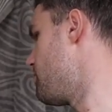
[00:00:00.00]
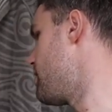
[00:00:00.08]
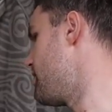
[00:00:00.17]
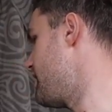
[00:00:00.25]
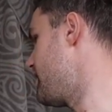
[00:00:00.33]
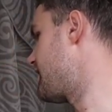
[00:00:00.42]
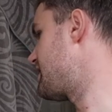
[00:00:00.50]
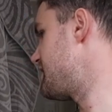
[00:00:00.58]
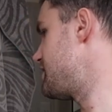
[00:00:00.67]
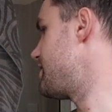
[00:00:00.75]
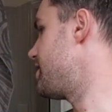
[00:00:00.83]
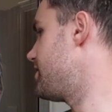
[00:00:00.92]
one they like to
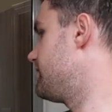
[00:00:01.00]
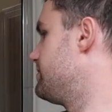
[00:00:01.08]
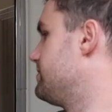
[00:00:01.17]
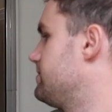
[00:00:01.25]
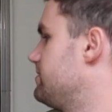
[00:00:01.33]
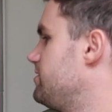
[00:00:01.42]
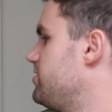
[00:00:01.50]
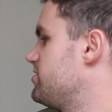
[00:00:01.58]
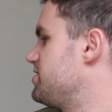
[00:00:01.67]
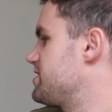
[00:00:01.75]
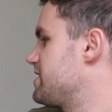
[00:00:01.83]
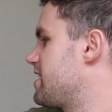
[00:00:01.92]
see. You're
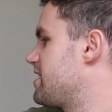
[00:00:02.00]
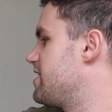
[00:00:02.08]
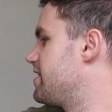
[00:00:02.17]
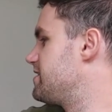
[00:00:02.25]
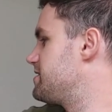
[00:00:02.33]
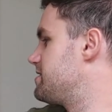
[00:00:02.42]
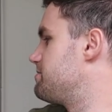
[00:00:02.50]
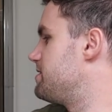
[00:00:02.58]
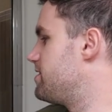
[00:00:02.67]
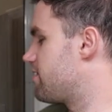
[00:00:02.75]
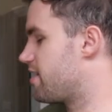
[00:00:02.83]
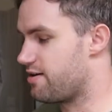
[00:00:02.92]
just kind of nice to
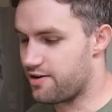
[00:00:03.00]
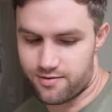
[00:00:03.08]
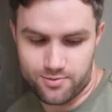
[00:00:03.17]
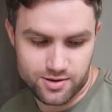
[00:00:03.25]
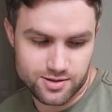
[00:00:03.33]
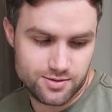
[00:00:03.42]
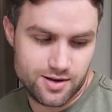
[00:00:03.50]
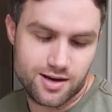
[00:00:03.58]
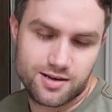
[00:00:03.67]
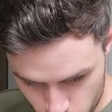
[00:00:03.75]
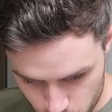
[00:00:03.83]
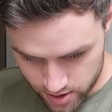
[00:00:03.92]
be around every once in a
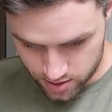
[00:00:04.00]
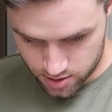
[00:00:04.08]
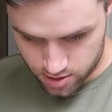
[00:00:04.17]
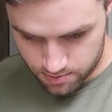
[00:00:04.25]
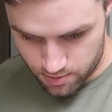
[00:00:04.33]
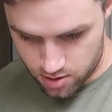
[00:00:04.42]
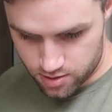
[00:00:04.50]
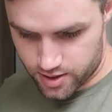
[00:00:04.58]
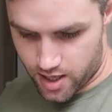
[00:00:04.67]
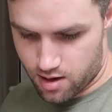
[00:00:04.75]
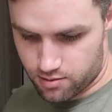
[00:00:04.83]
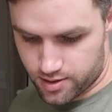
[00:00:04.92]
while. Ooh, it is a smart
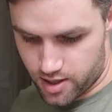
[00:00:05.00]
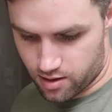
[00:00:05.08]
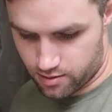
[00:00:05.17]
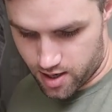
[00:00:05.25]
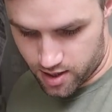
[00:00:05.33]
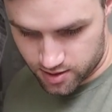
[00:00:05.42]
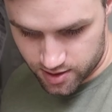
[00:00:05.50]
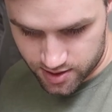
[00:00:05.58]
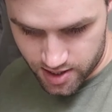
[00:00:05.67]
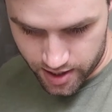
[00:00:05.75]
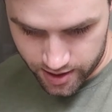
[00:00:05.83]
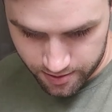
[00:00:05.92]
countdown. That's
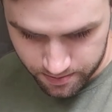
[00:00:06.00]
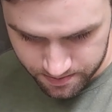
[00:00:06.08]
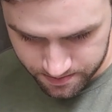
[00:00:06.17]
exciting.